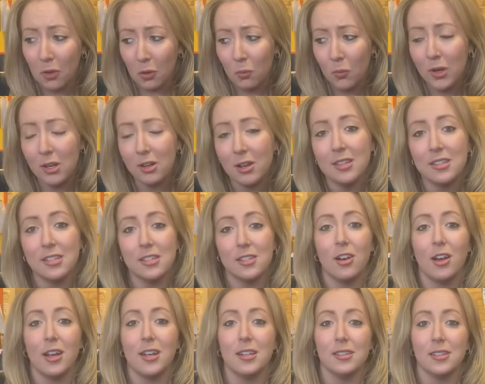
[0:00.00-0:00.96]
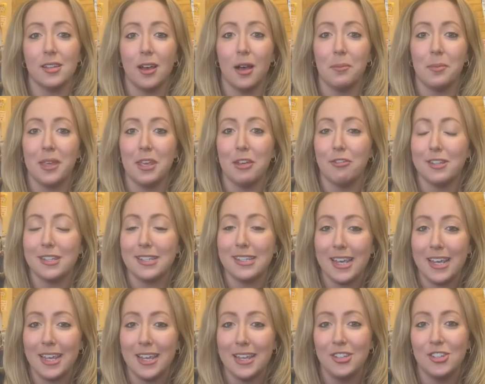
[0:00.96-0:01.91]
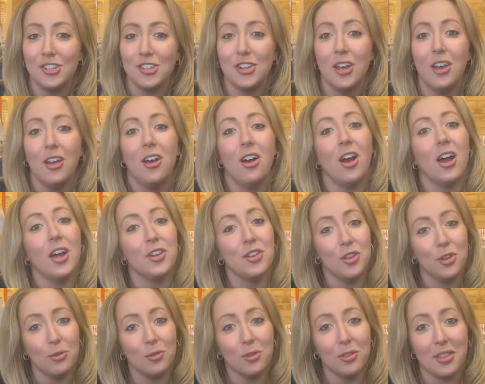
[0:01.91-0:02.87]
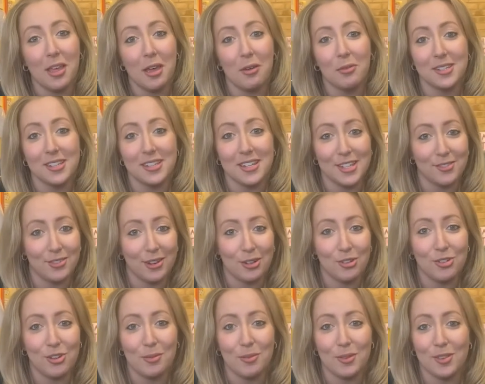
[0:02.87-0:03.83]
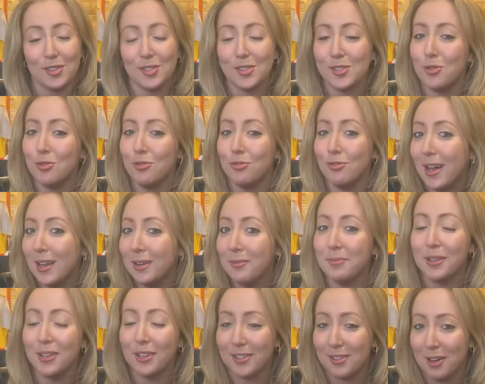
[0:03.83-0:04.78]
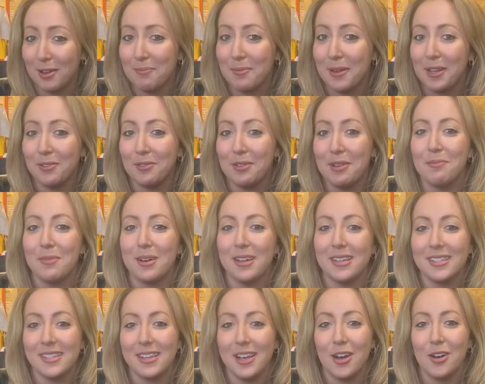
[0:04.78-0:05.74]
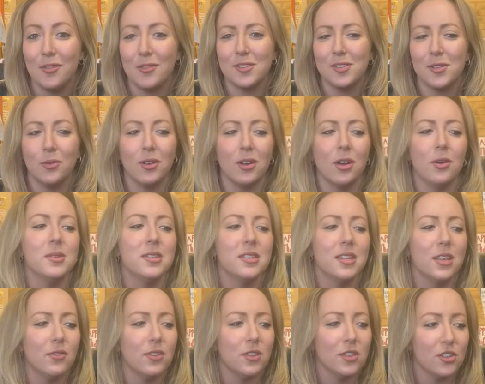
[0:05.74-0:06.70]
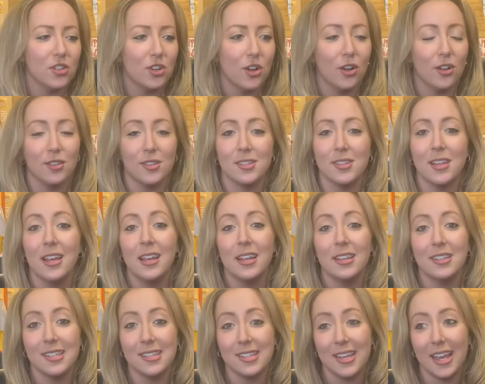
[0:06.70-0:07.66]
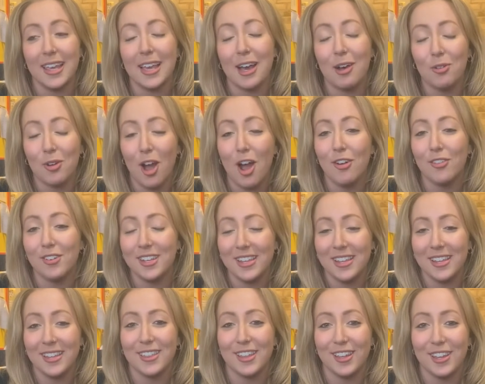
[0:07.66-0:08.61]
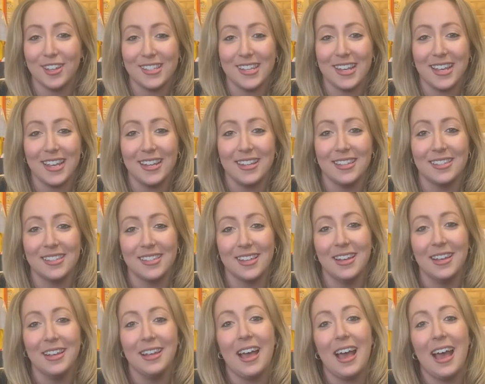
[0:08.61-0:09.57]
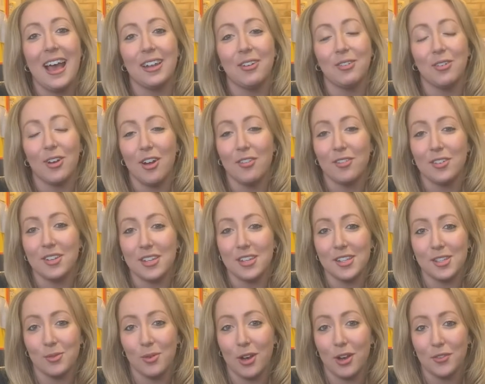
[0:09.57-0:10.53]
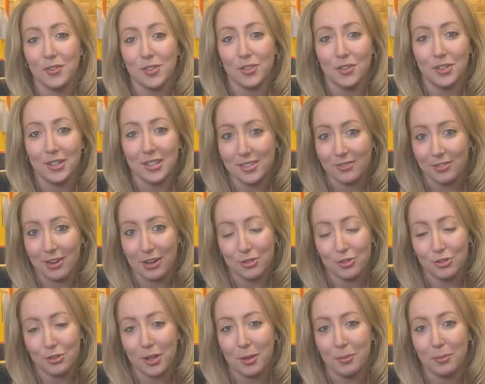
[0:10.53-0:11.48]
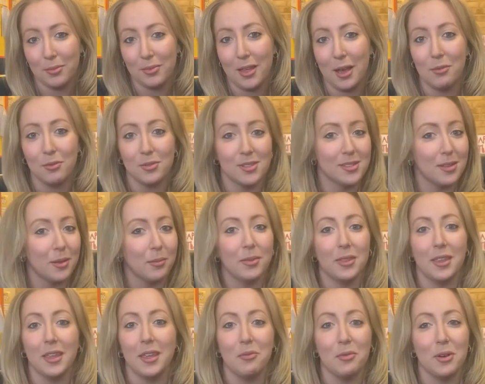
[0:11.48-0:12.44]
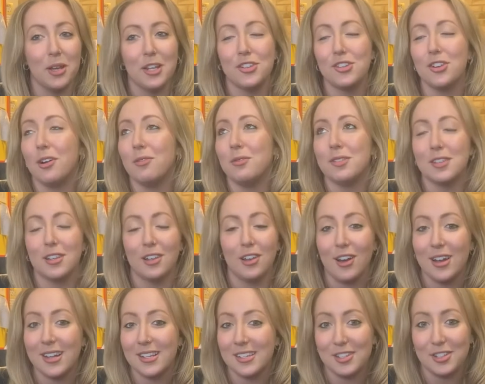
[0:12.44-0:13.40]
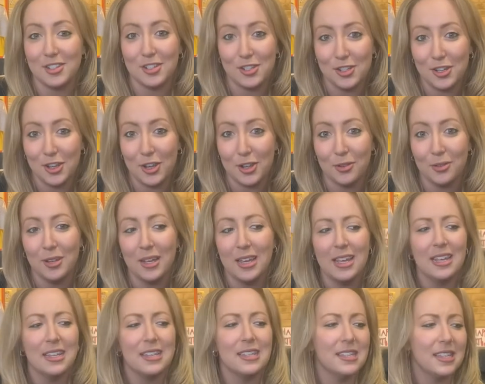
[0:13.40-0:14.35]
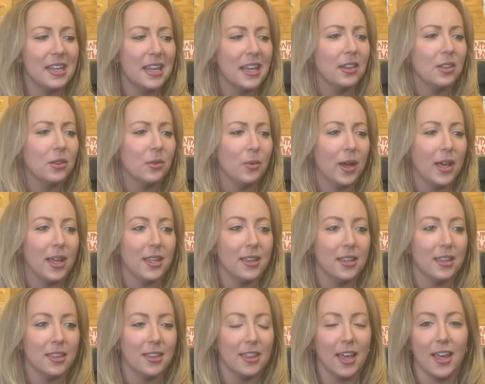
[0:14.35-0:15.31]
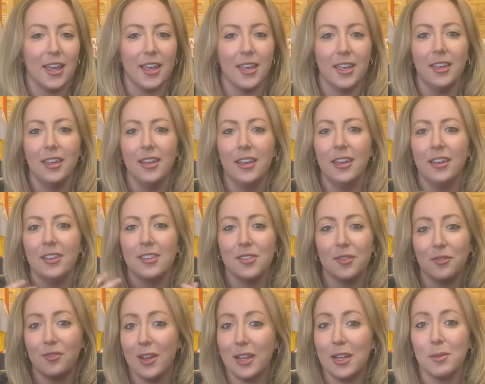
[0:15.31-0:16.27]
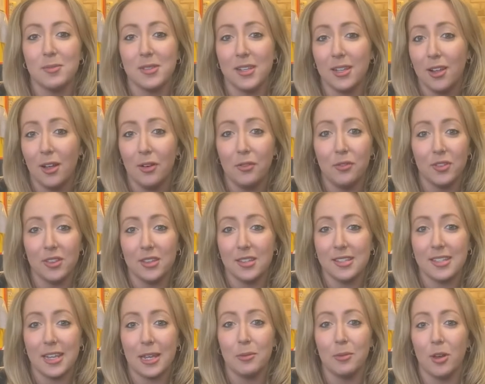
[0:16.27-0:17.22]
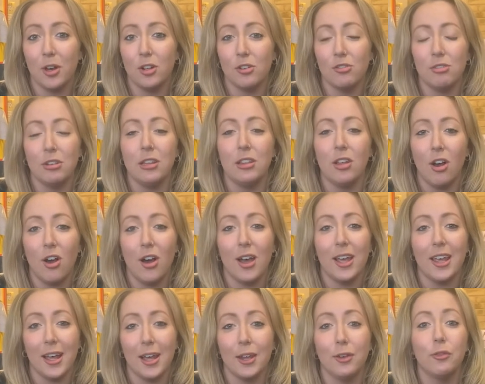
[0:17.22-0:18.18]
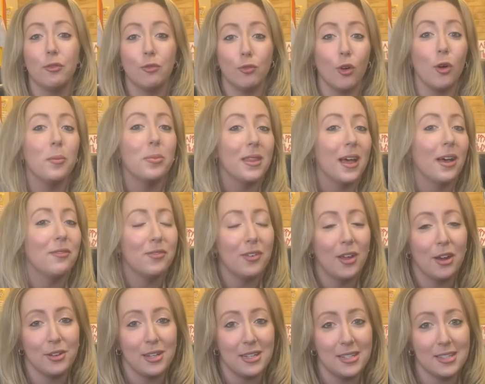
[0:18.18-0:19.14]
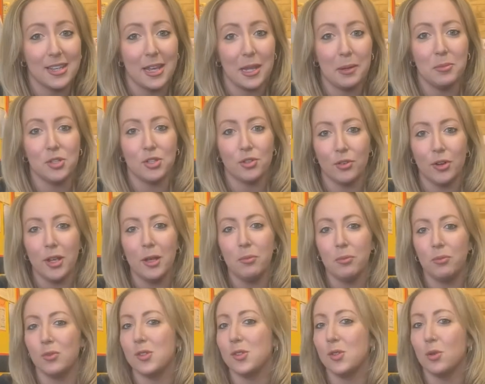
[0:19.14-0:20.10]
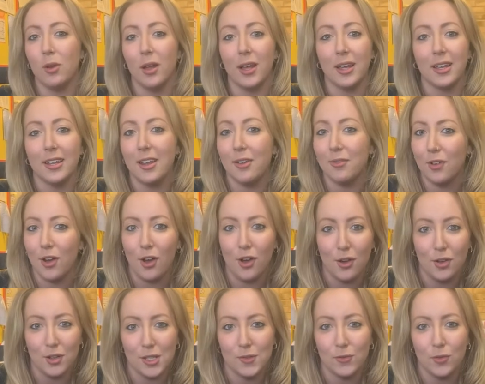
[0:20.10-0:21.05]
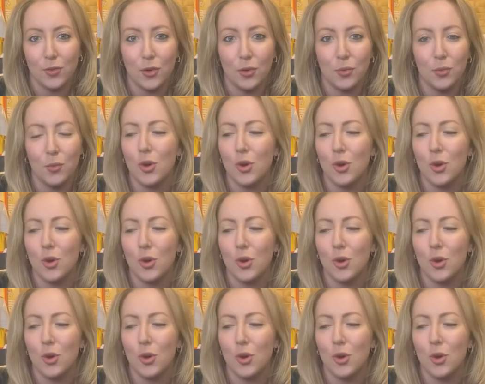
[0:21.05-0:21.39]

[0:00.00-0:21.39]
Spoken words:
When I decided to come here and teach, I knew that there was an Israel trip that the school ran because I'd been on it myself. So when I was given the chance to take our current year 13s and our current year 12s on Israel trip, that was something which I was delighted to do. Seeing the way that they developed a love for the same country that I had from that very same trip was all I could ever ask for.